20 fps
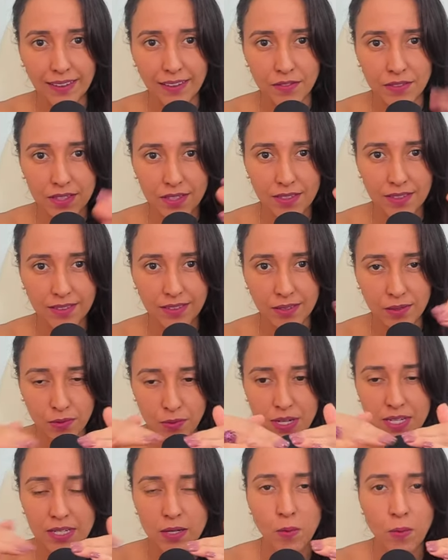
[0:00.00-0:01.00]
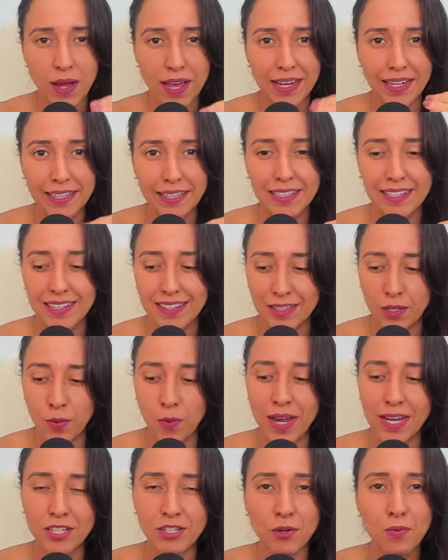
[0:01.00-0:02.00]
Of the written way, the
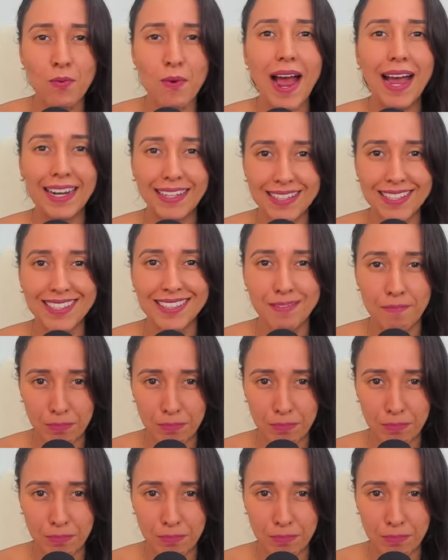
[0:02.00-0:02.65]
way to write